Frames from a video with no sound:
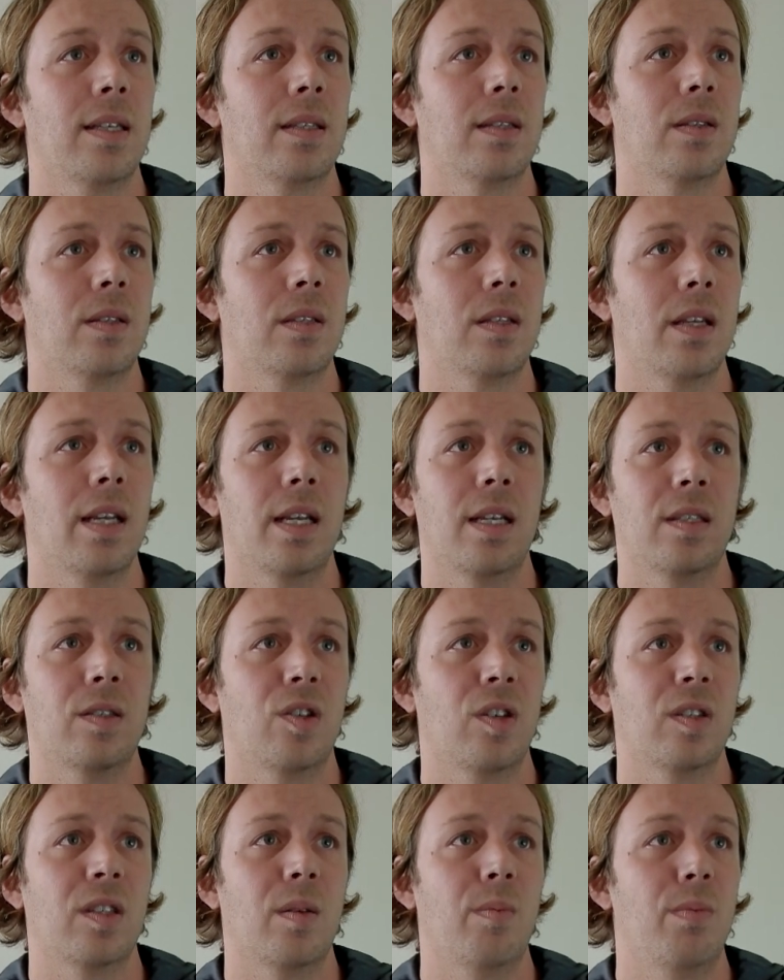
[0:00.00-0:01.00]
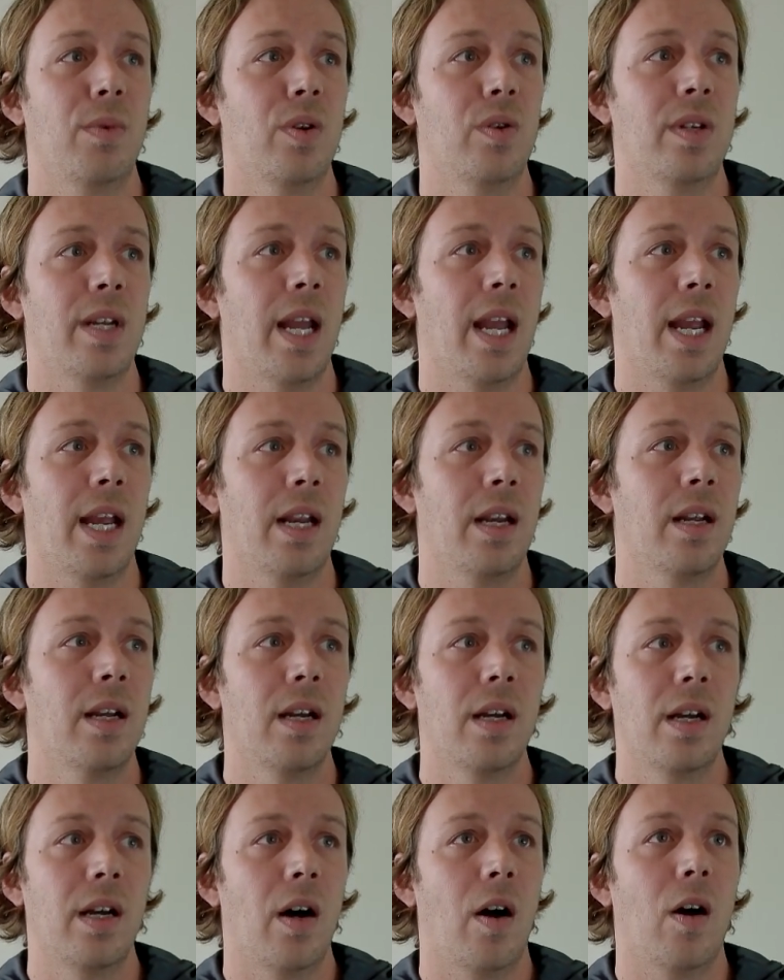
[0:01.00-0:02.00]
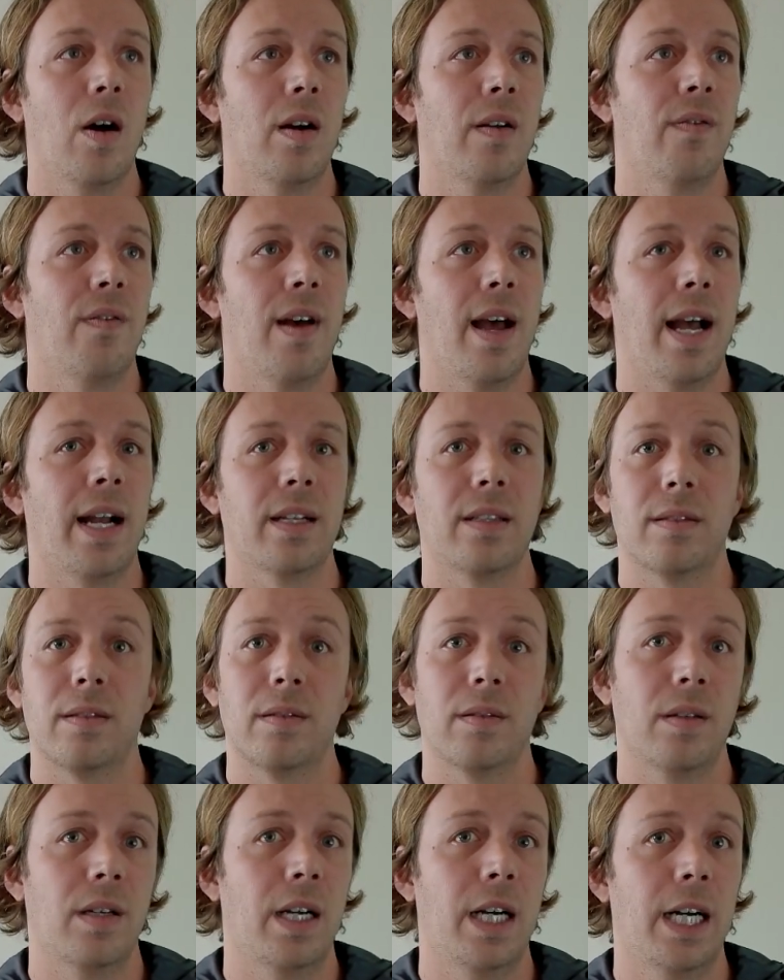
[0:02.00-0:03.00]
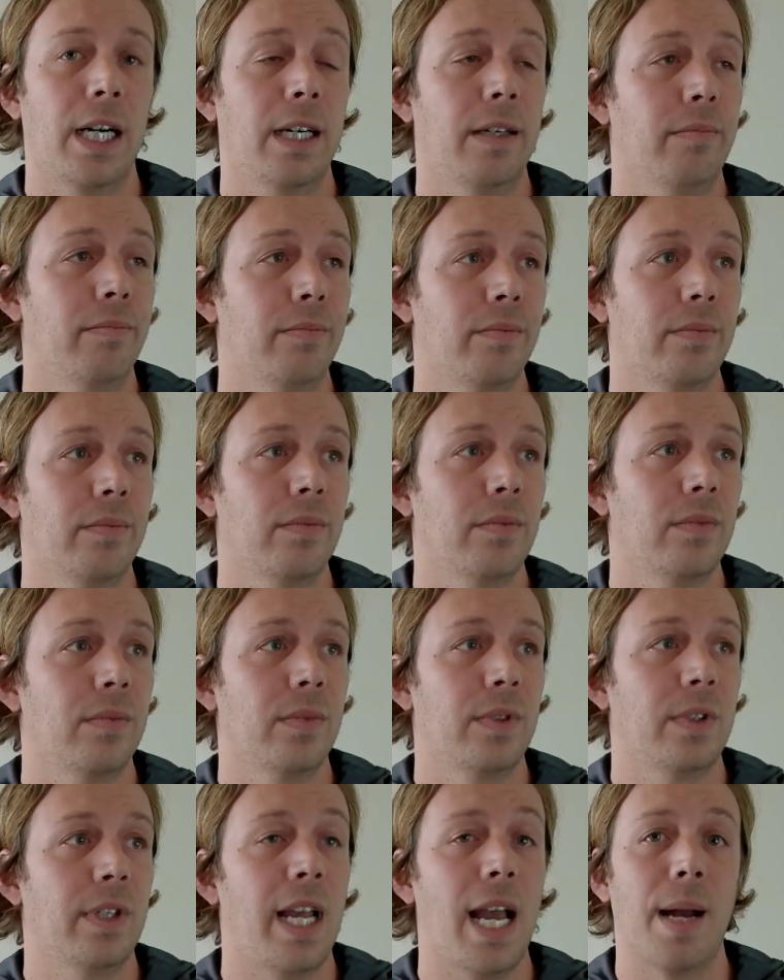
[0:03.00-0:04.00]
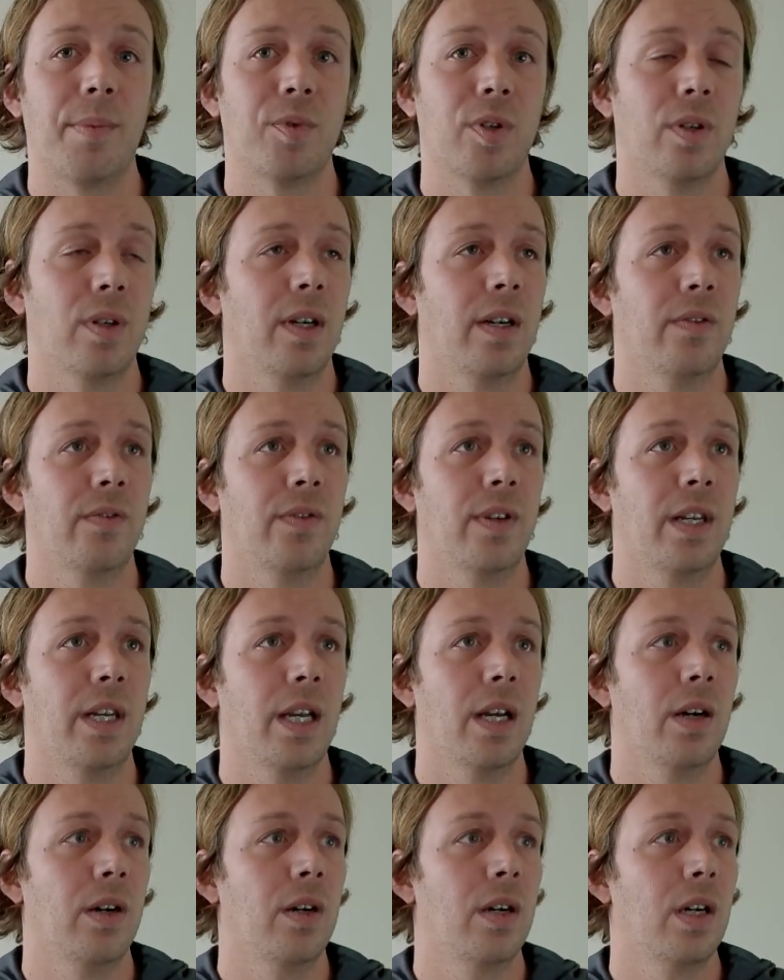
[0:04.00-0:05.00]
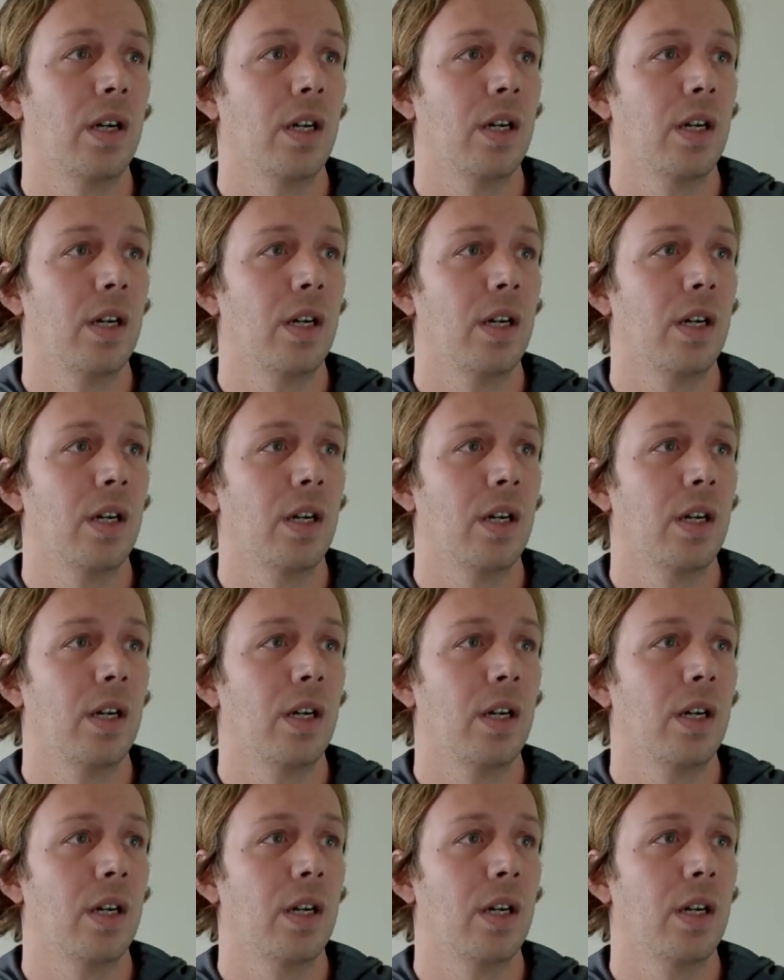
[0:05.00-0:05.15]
this is just a mundane artifact captured on video.